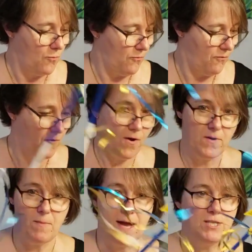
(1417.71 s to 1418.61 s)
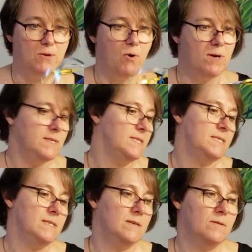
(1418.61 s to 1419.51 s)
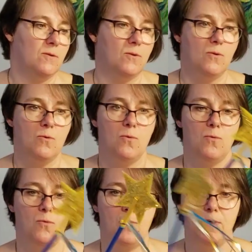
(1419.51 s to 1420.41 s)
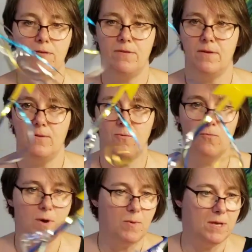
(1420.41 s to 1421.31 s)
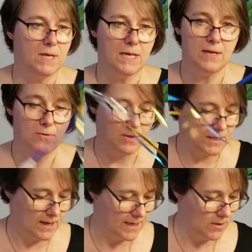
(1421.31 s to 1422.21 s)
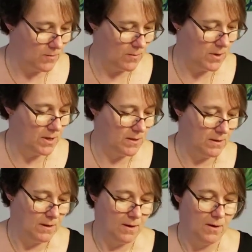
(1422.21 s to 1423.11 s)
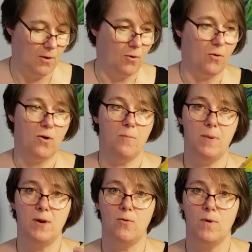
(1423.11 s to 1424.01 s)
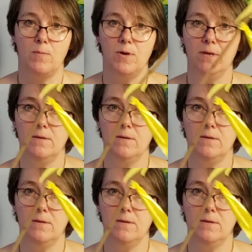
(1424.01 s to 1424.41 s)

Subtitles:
fairy magic wands with ribbon, either tiny ribbon or a bigger ribbon.